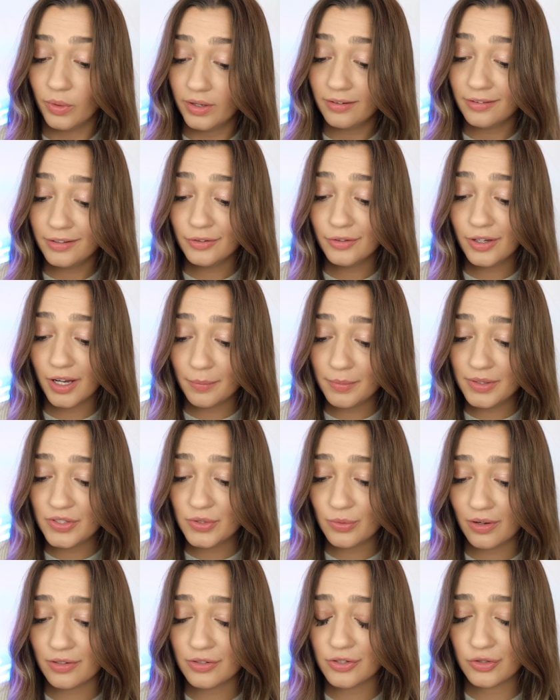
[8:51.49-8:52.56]
When are you coming
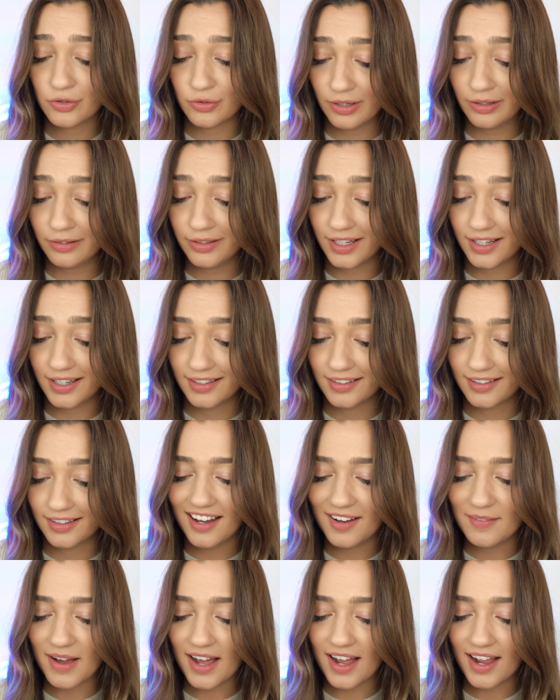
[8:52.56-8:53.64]
to Australia?
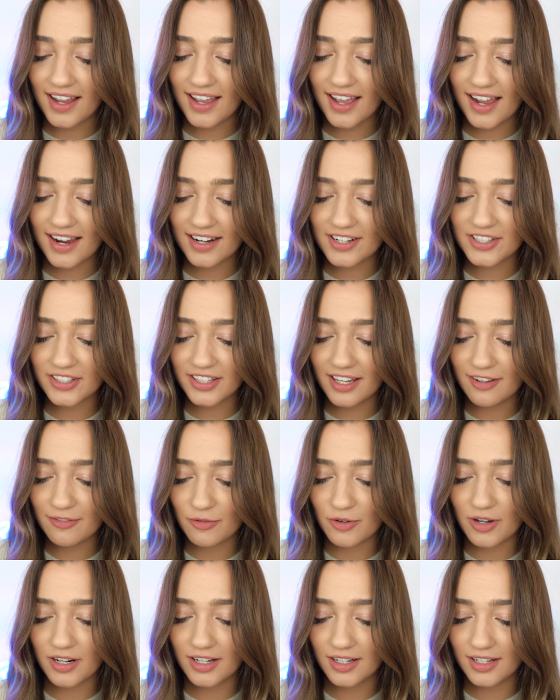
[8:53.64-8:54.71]
I actually have
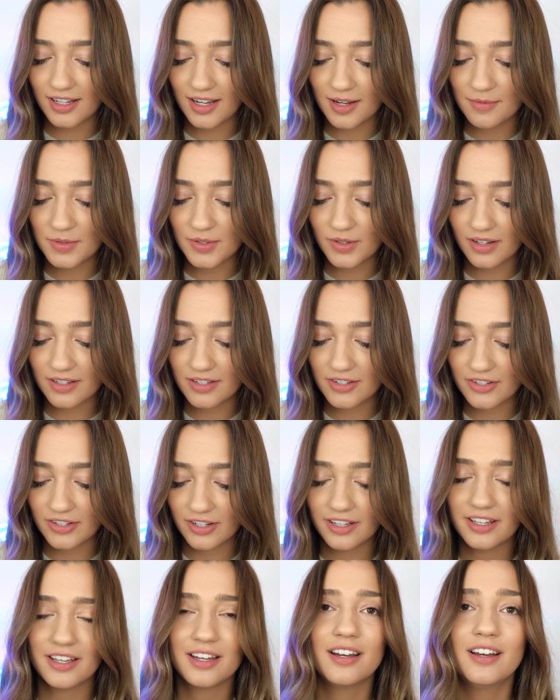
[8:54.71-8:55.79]
wanted to come to
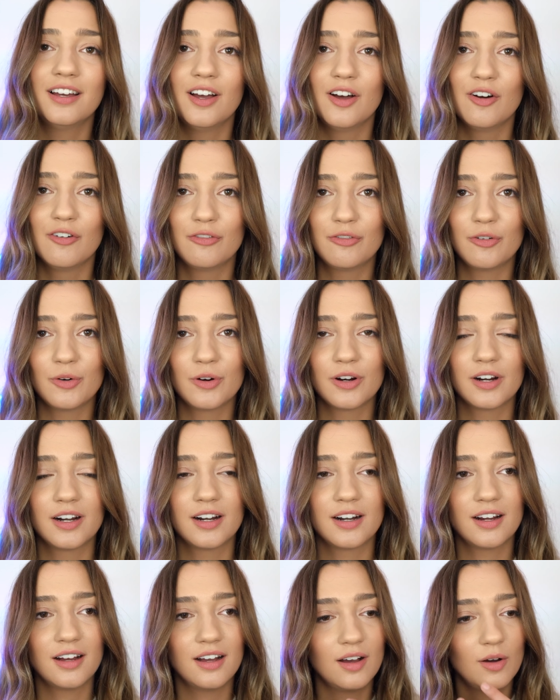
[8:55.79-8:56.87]
Australia
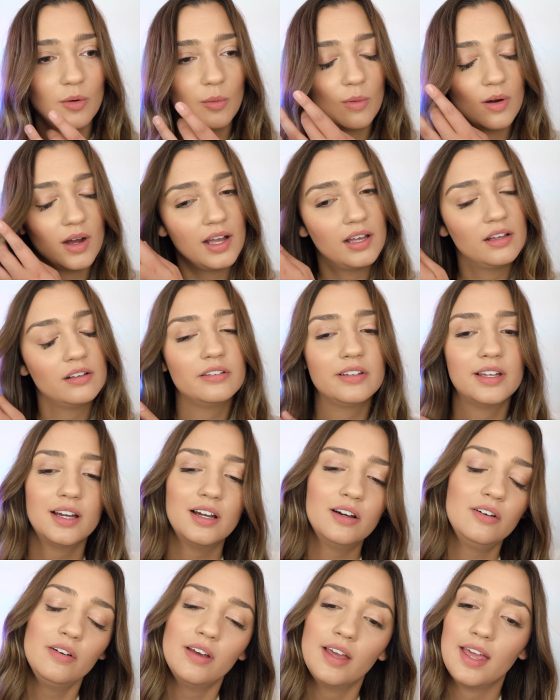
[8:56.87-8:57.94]
for a while
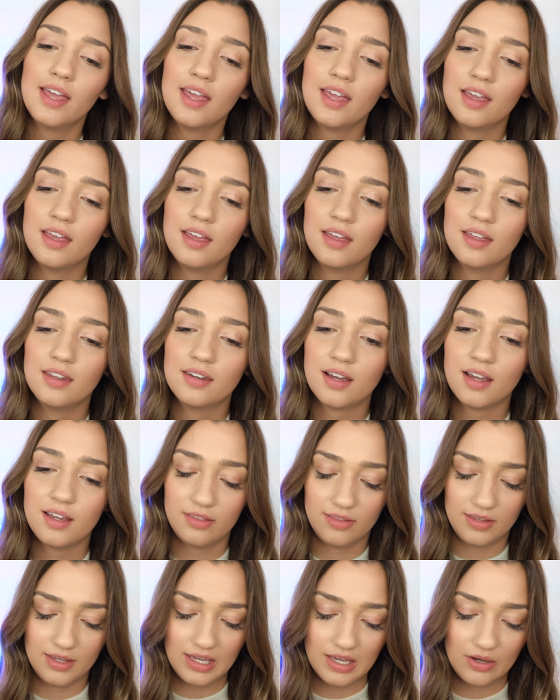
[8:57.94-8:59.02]
now, and I
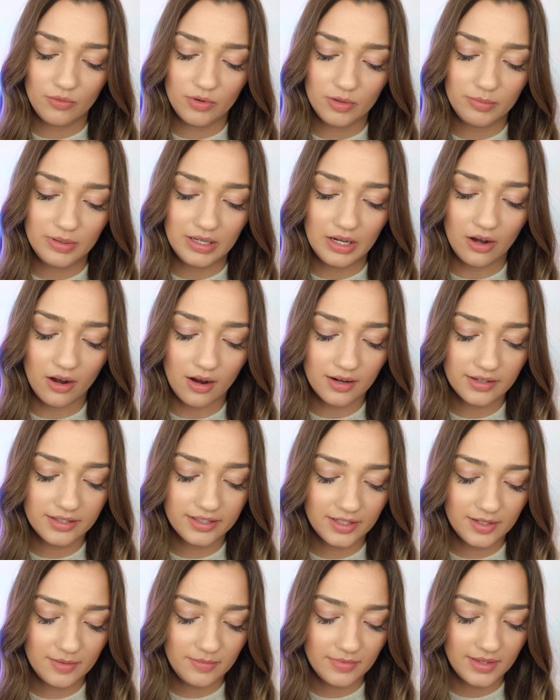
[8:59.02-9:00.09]
think it would be
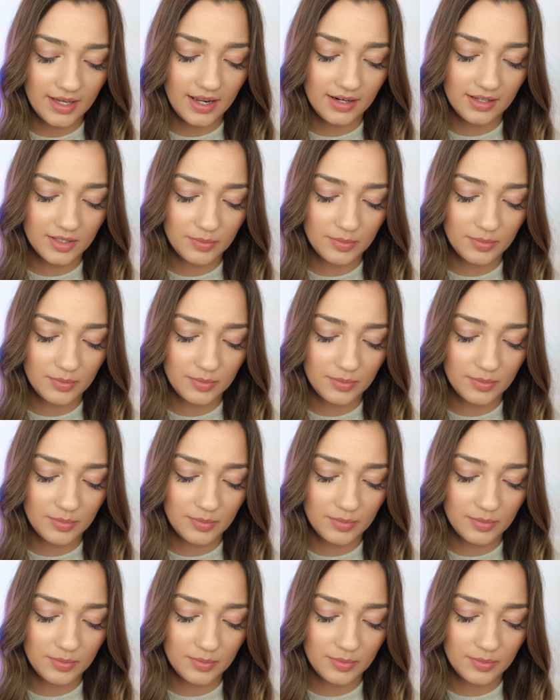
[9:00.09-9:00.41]
awesome. That